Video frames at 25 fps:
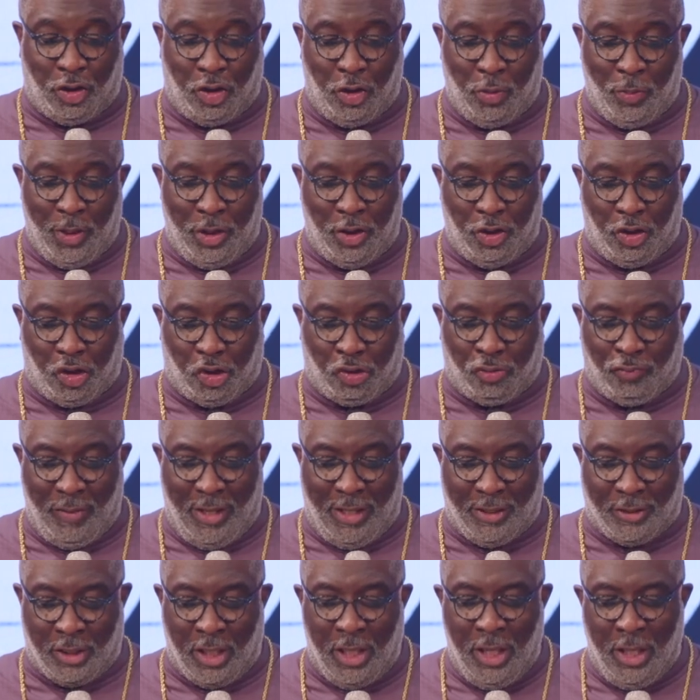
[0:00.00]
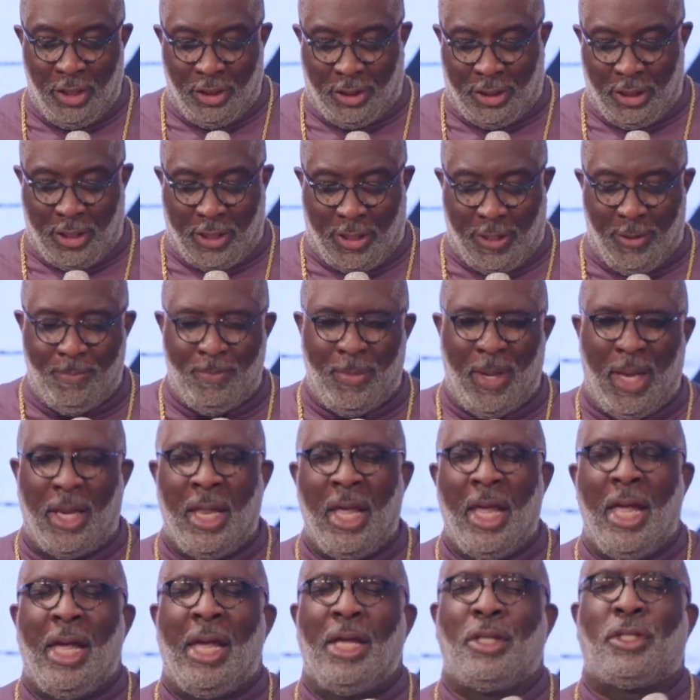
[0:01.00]
to entrust, to commit.
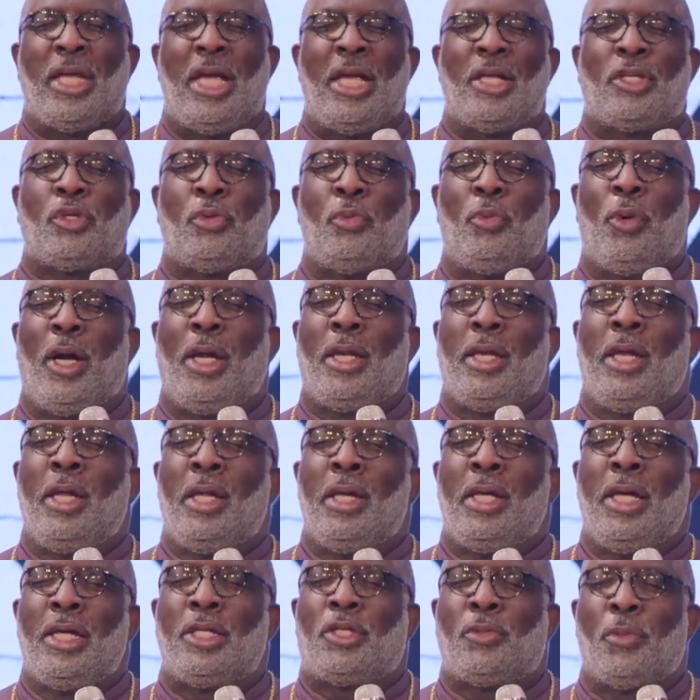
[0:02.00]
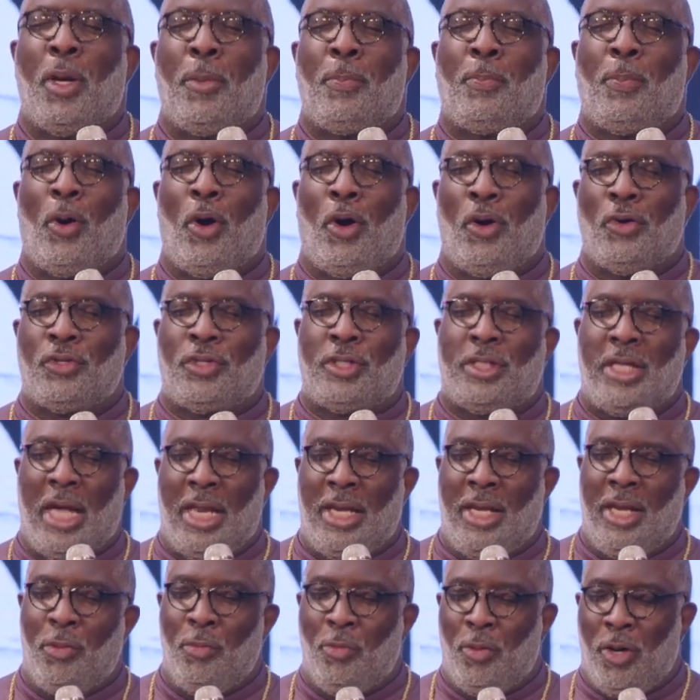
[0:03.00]
It, it's, what, it's what Paul
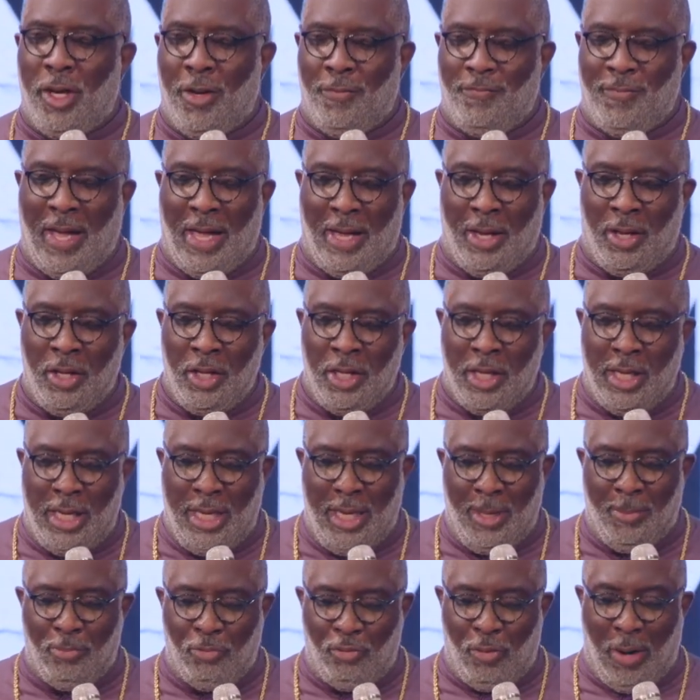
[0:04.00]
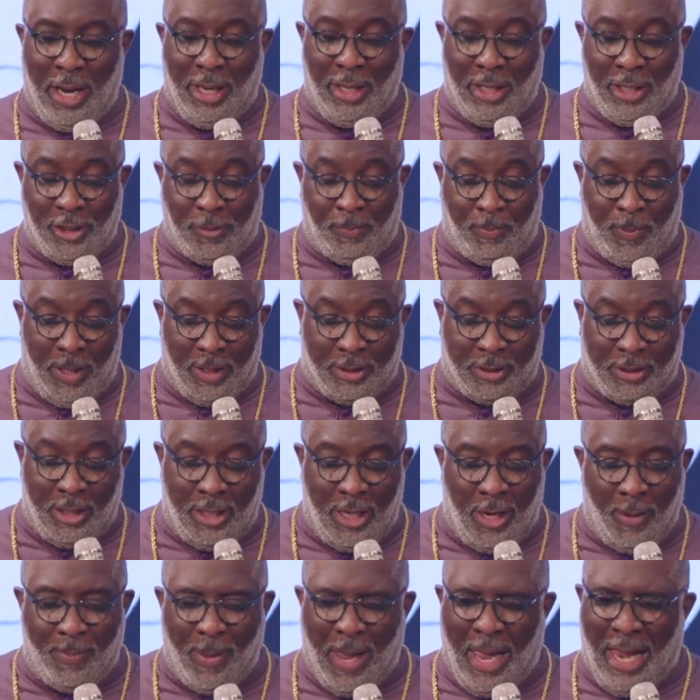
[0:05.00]
said, and one of our hymn writers picked it
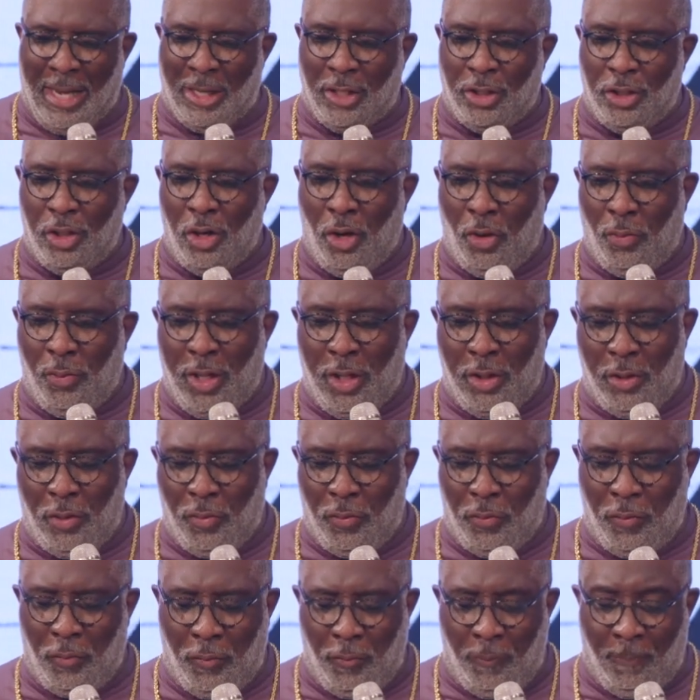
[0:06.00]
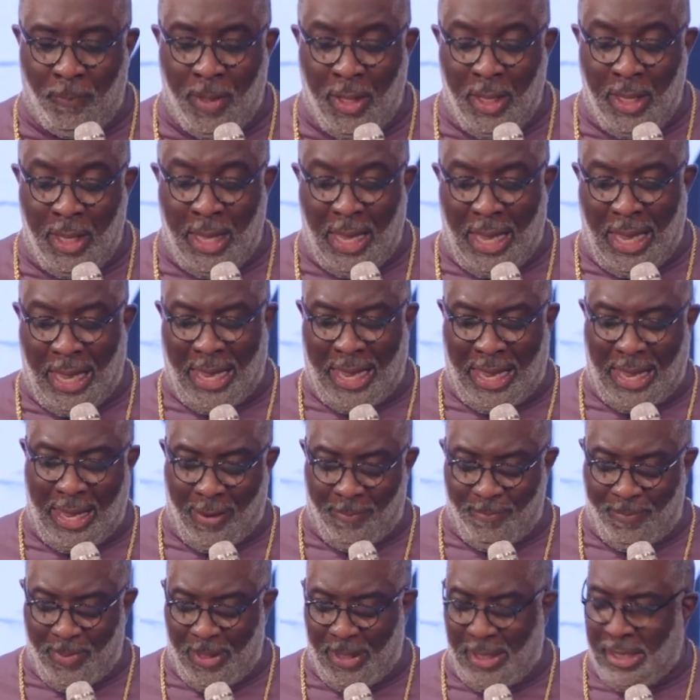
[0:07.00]
up. I know in whom I
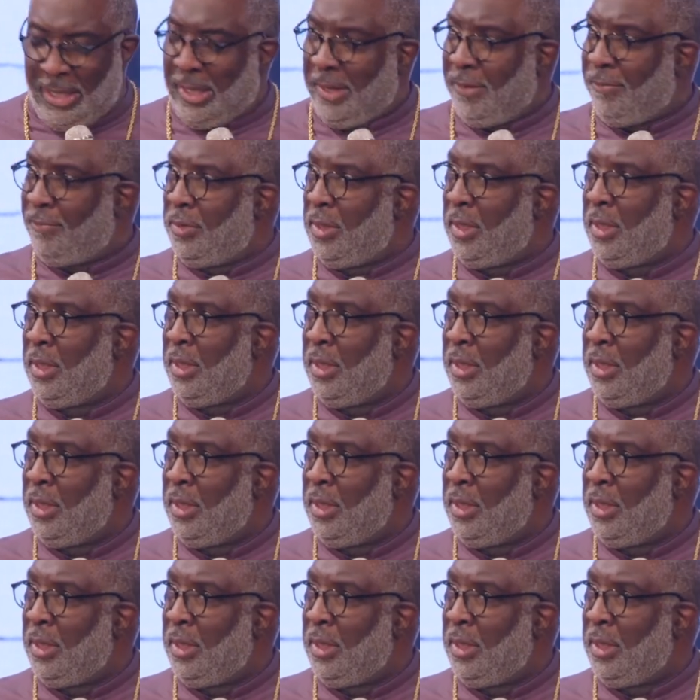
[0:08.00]
have believed,